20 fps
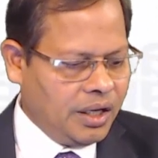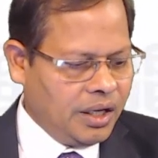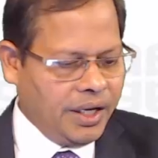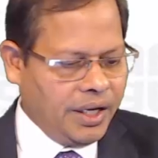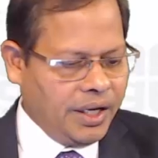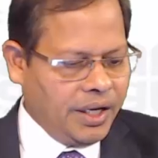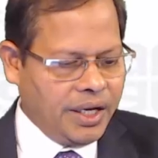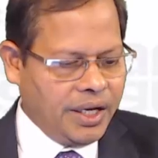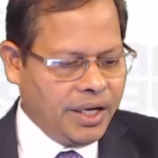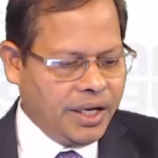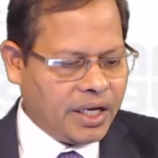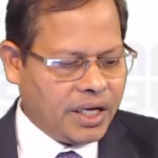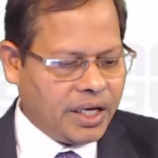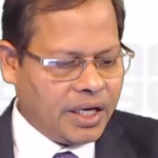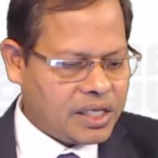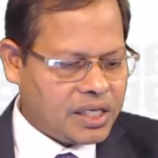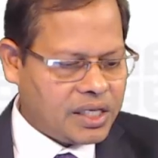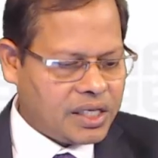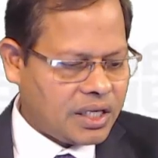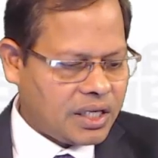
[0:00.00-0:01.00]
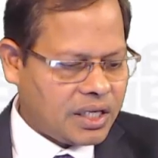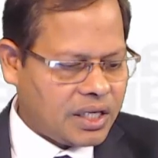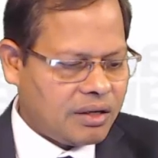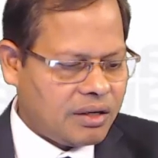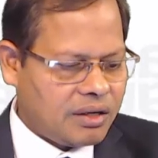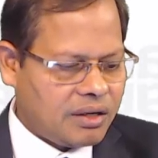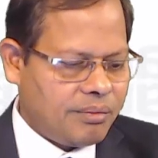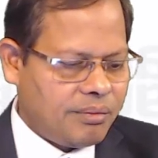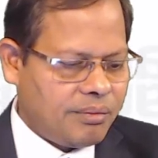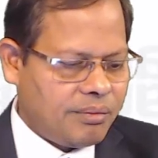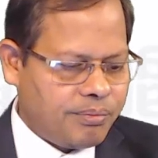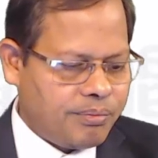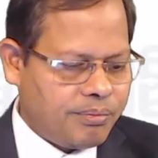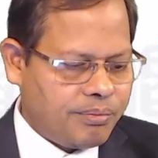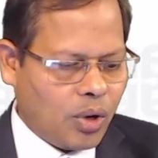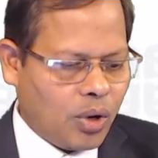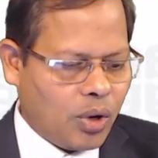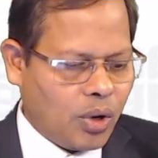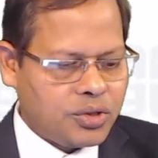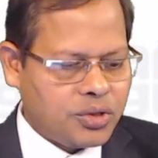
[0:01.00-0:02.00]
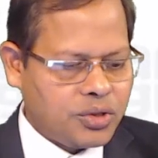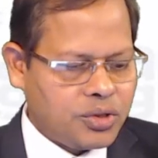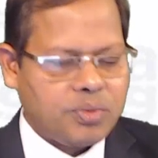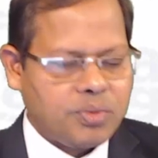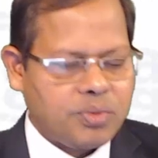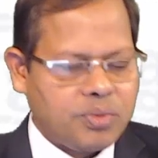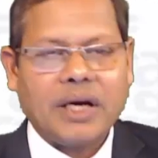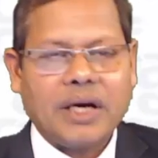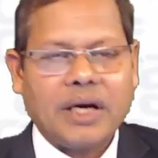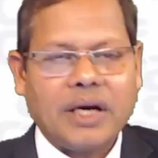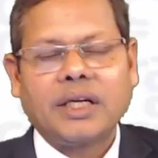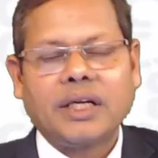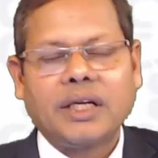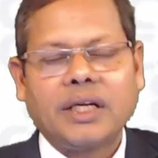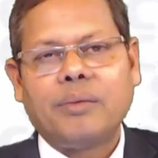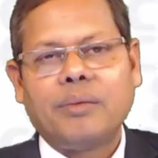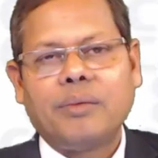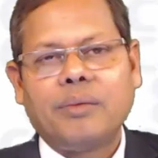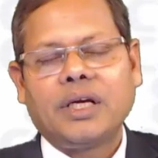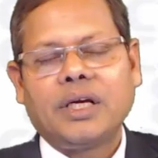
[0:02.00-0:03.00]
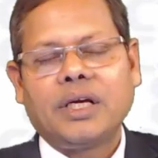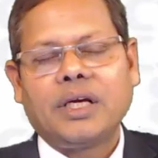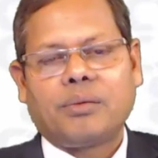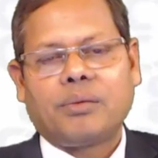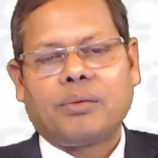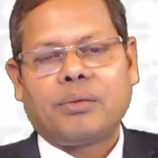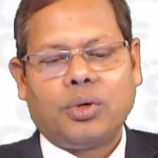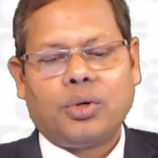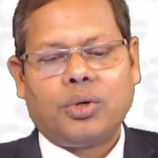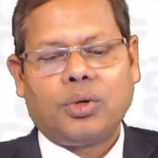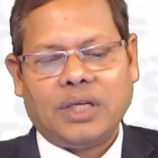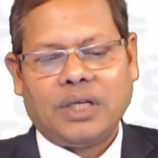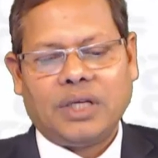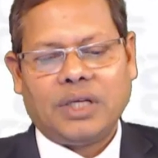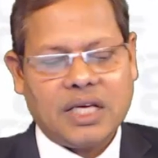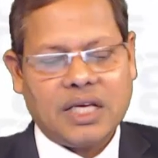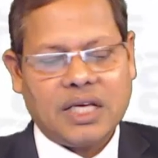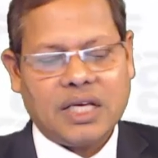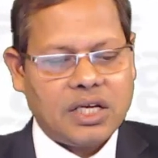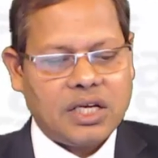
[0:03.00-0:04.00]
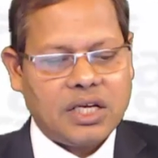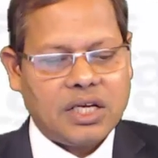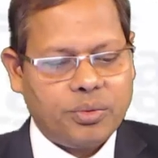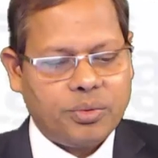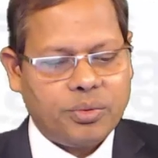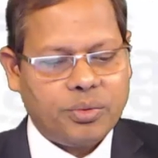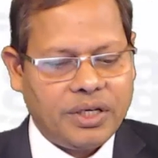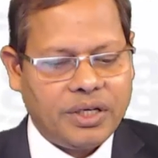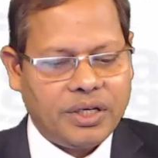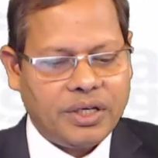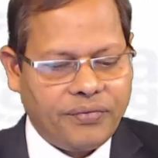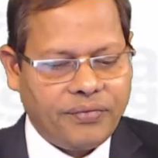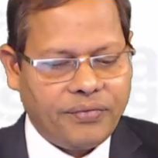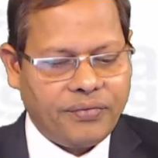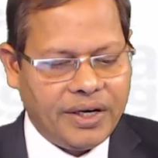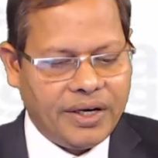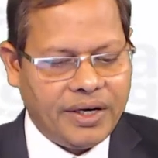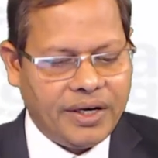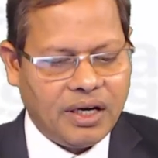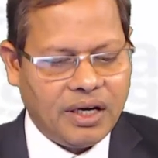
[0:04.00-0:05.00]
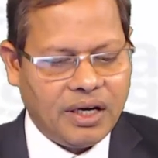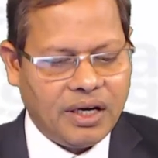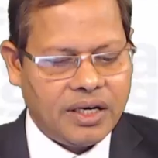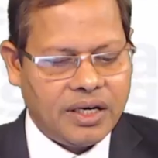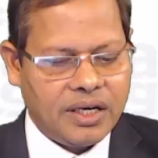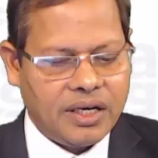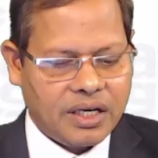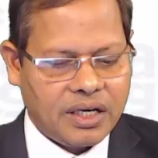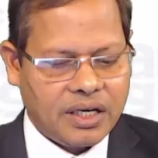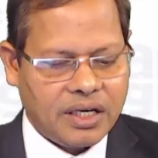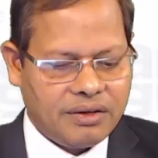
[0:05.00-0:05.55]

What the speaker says: Agriculture Produce Marketing Committee or board, that has also been defined under